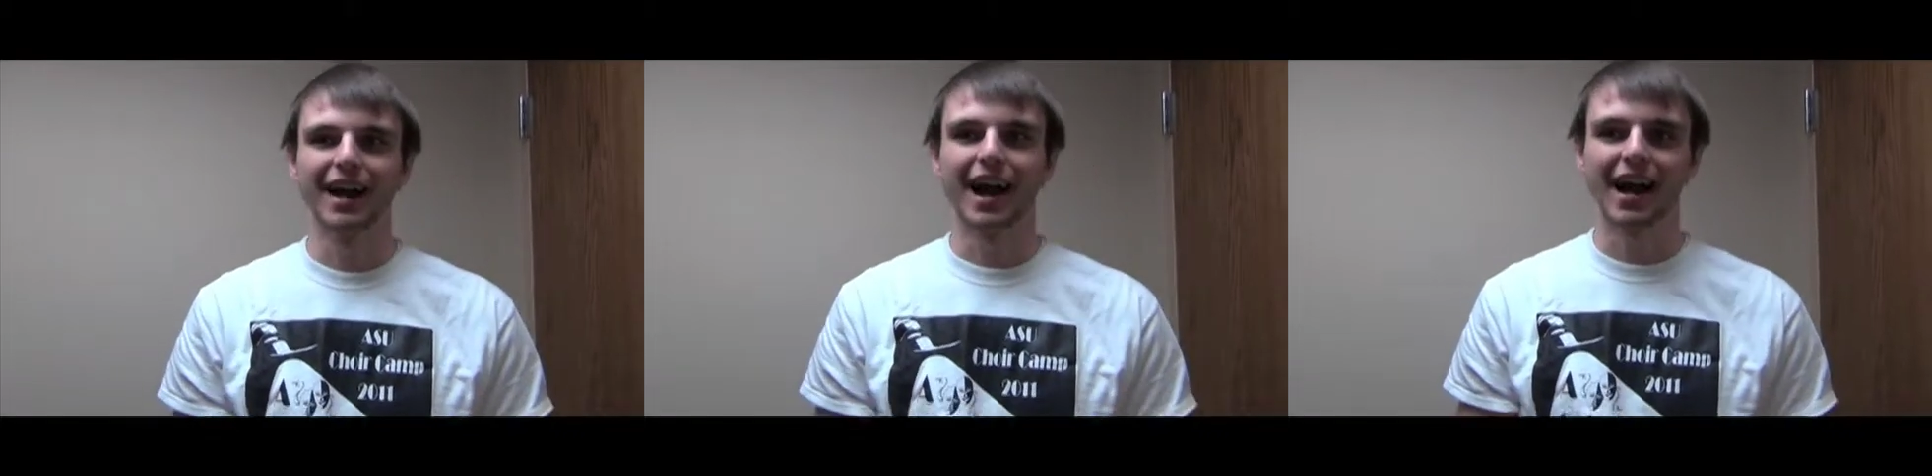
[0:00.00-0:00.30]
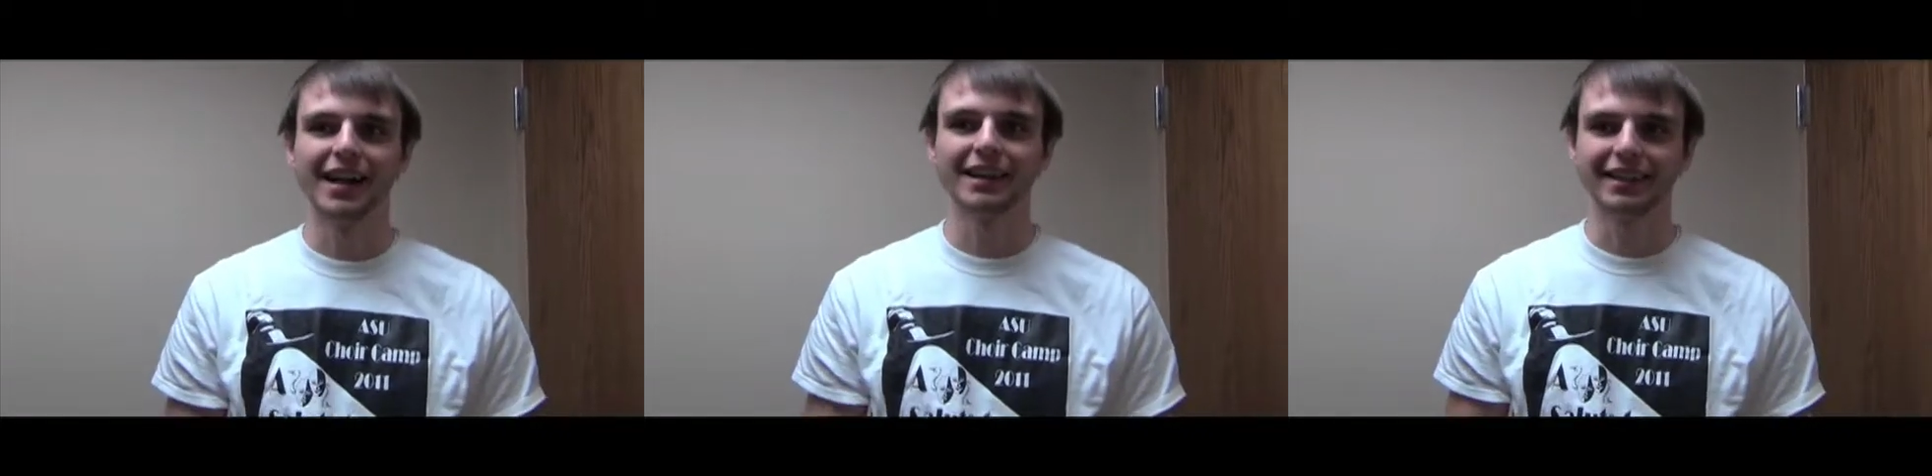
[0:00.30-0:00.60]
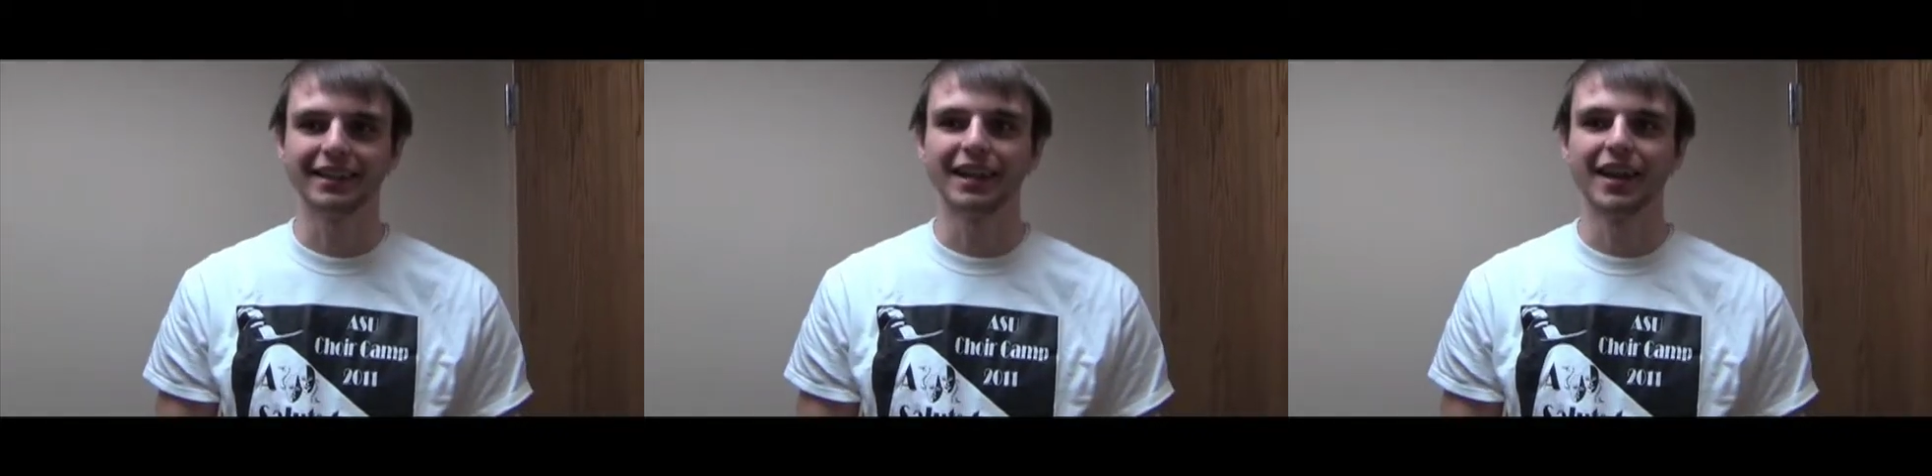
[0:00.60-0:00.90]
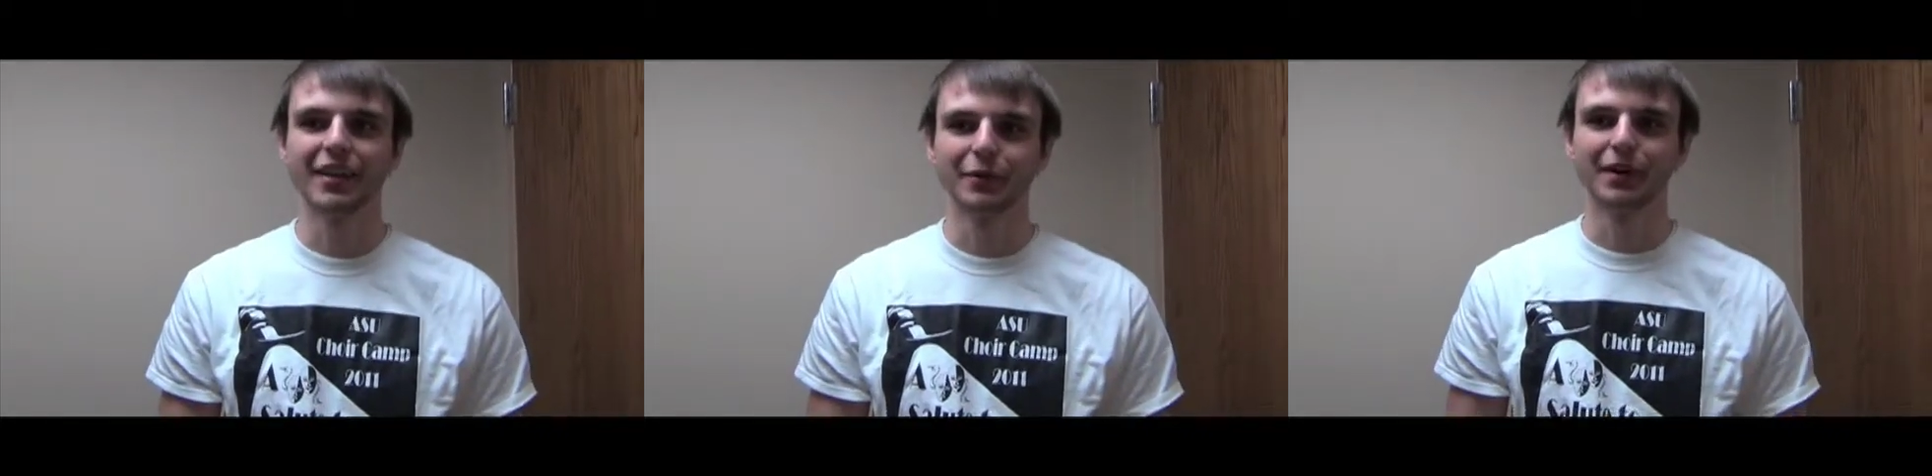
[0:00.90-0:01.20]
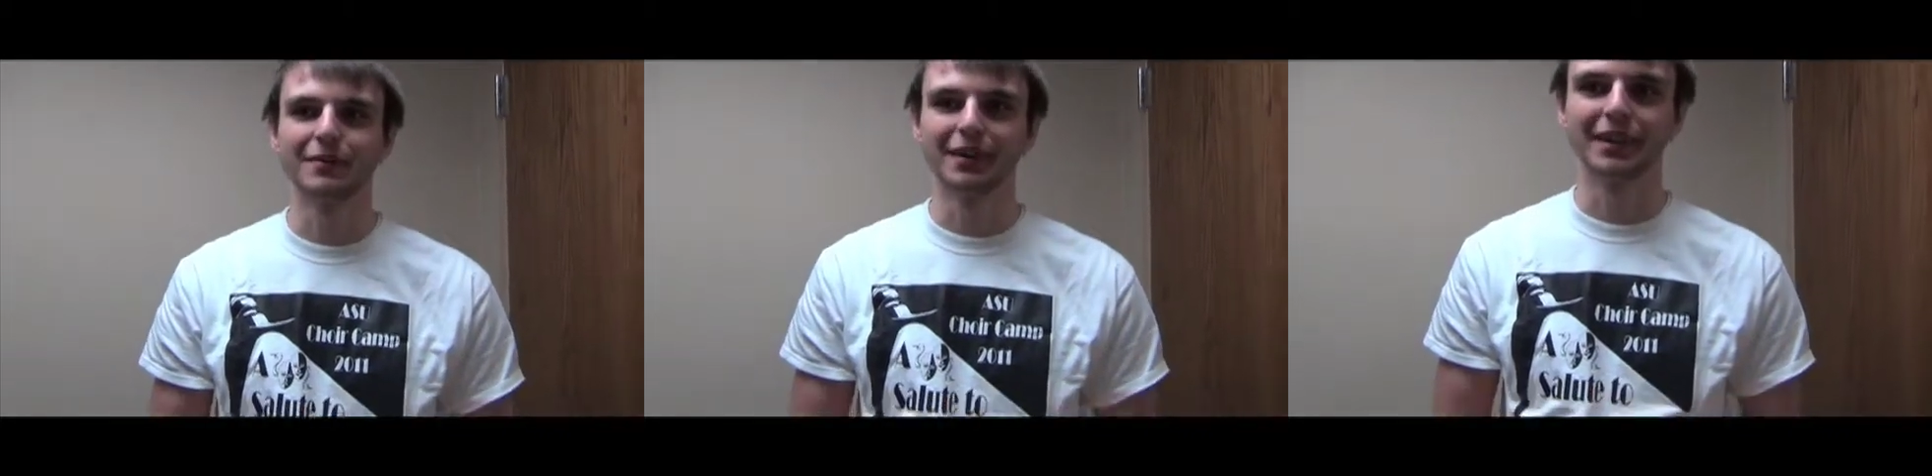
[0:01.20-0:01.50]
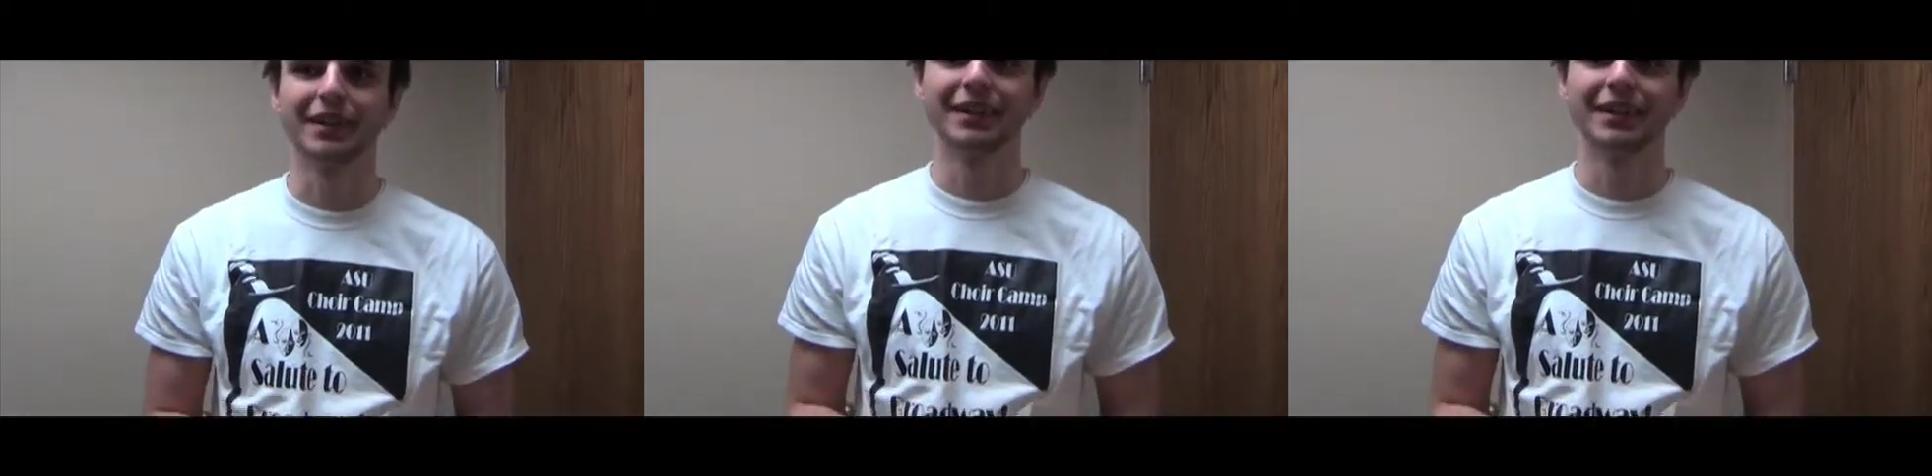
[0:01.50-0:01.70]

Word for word: Dude, I need the stop, rent money.